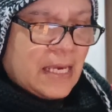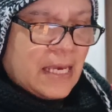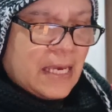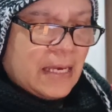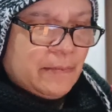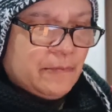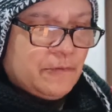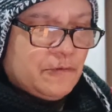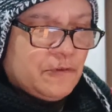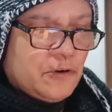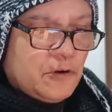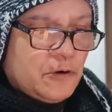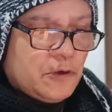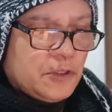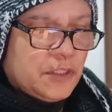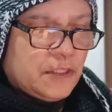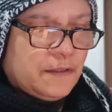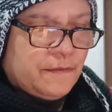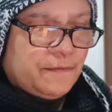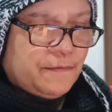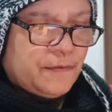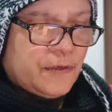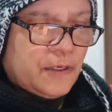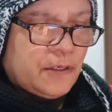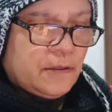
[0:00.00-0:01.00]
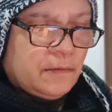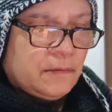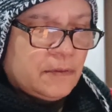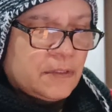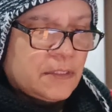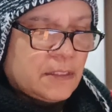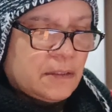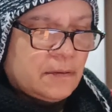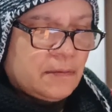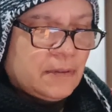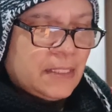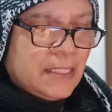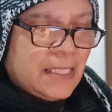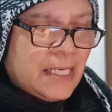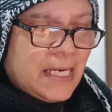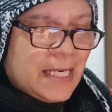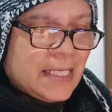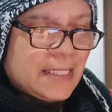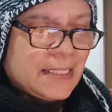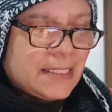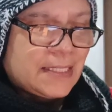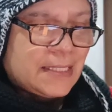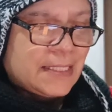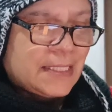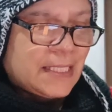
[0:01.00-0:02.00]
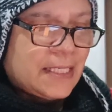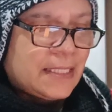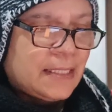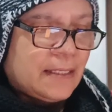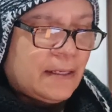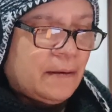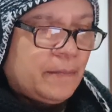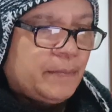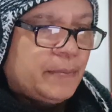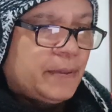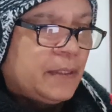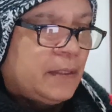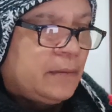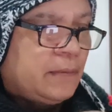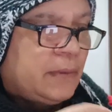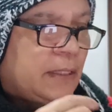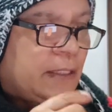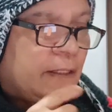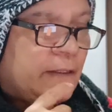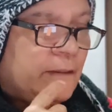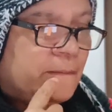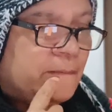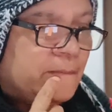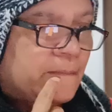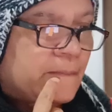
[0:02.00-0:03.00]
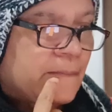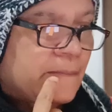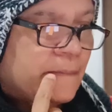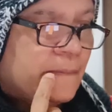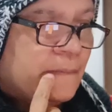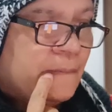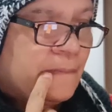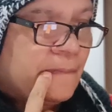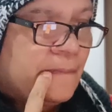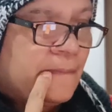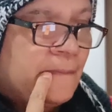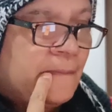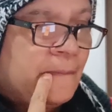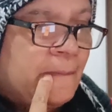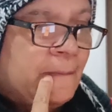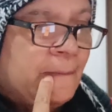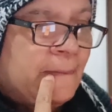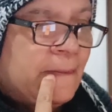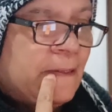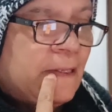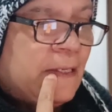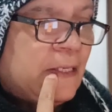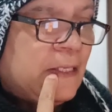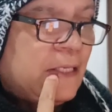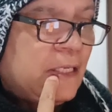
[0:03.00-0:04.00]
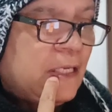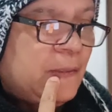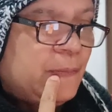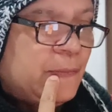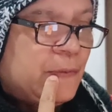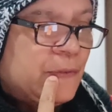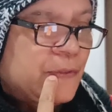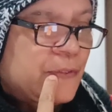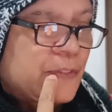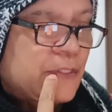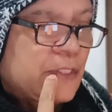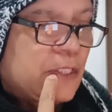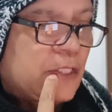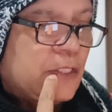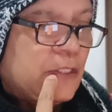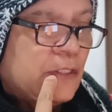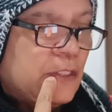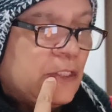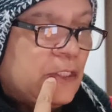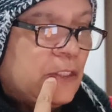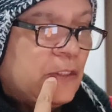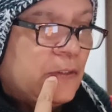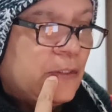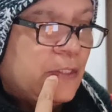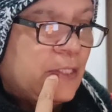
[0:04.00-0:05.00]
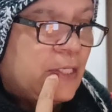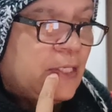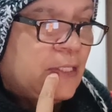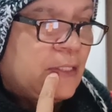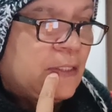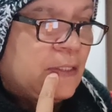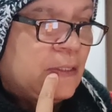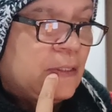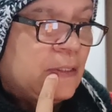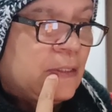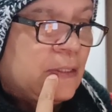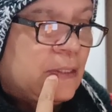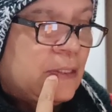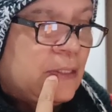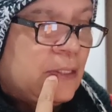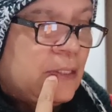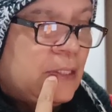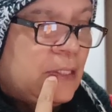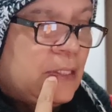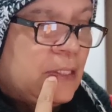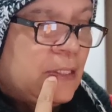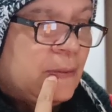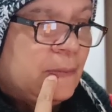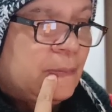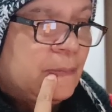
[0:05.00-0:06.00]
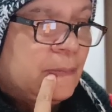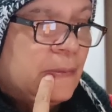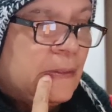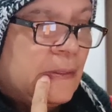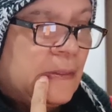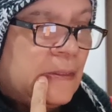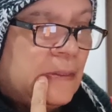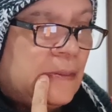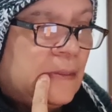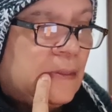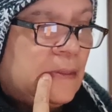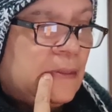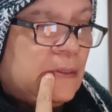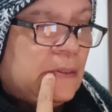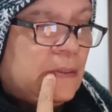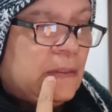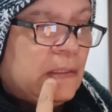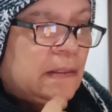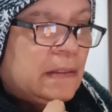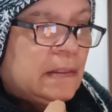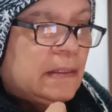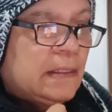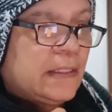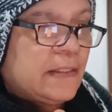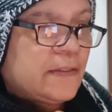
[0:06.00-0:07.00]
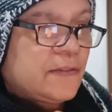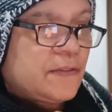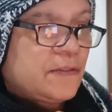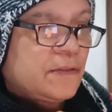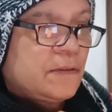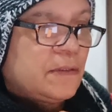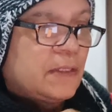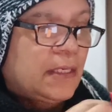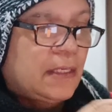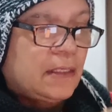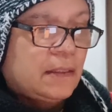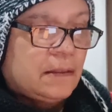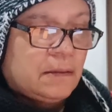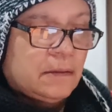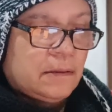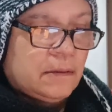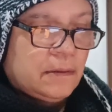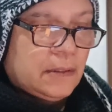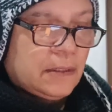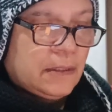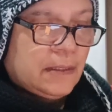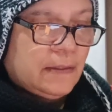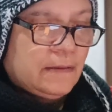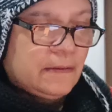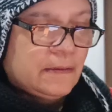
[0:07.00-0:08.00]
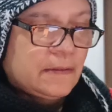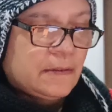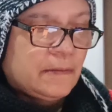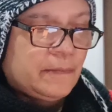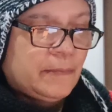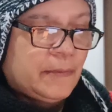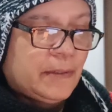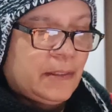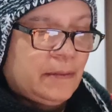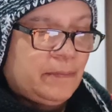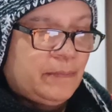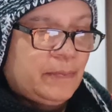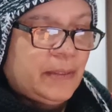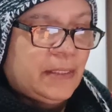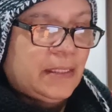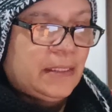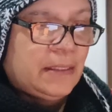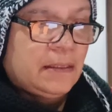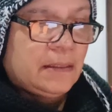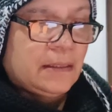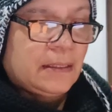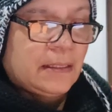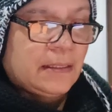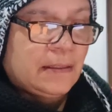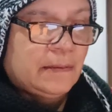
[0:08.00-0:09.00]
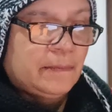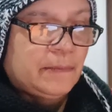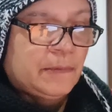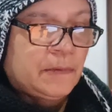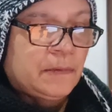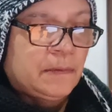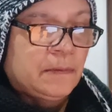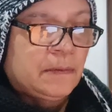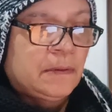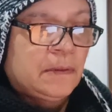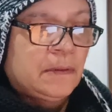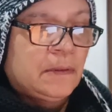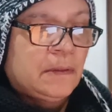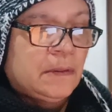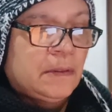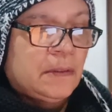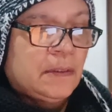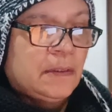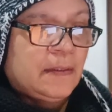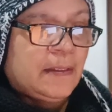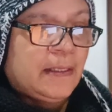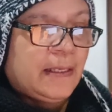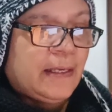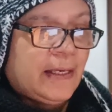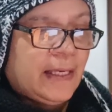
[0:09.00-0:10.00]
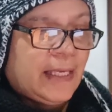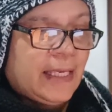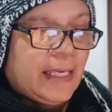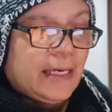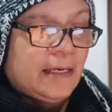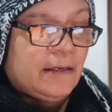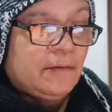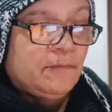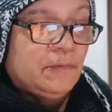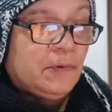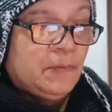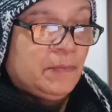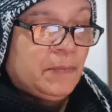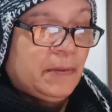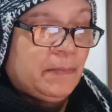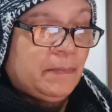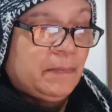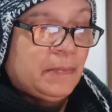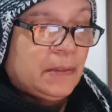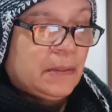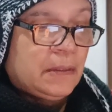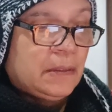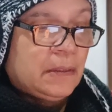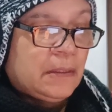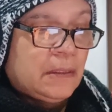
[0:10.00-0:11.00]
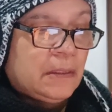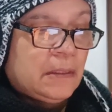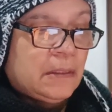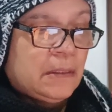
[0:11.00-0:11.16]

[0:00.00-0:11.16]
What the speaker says: camera on the phone. So get set up. Here we go. Enable secure login. Yeah, let's do that. Oh, enter my PIN. Come on, that I can remember.